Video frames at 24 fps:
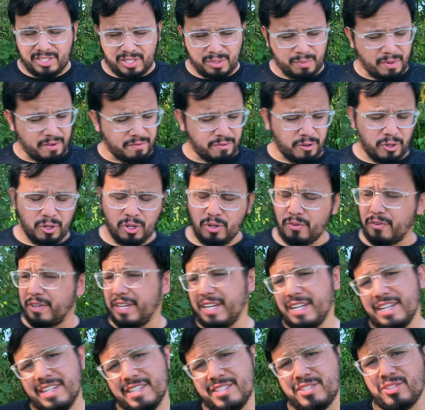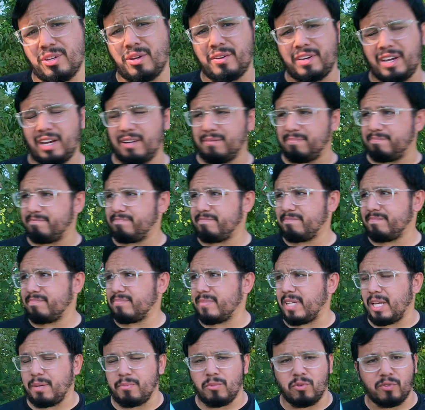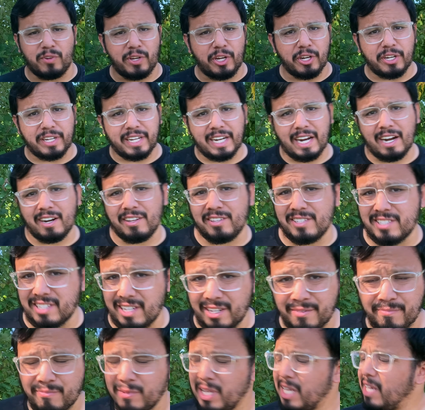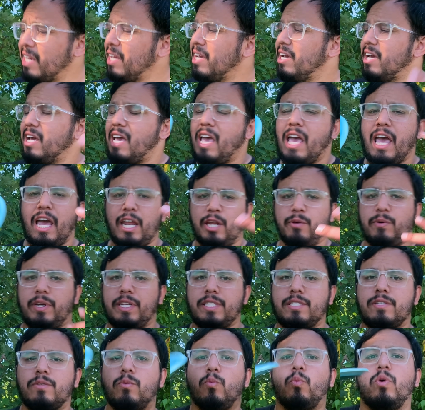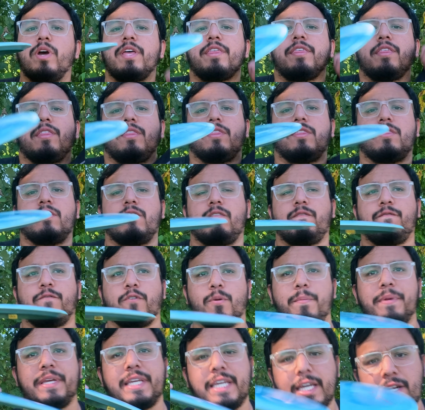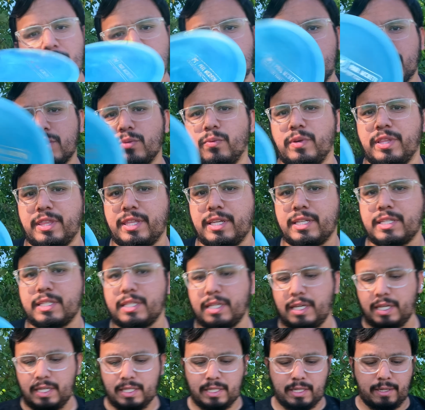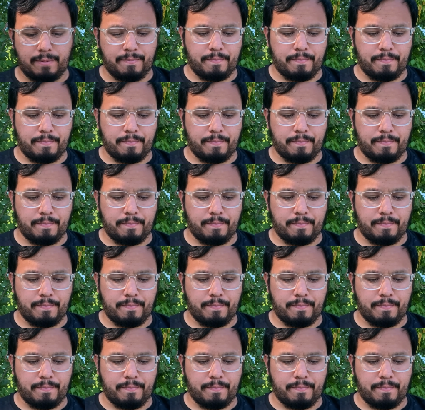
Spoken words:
so my phone overheated, so I came over here to get out of the sun. Anyways, for beginners with this disc,